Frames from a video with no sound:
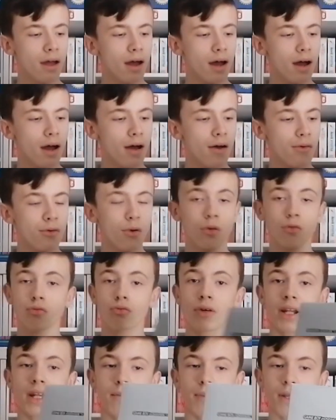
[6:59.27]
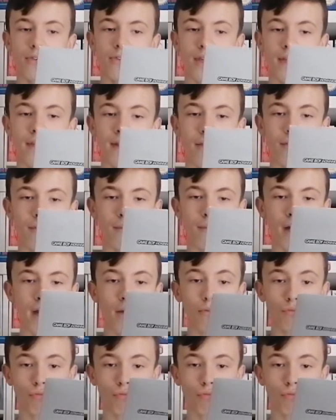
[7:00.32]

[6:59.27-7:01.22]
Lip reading: So I was really pleased to get that from there.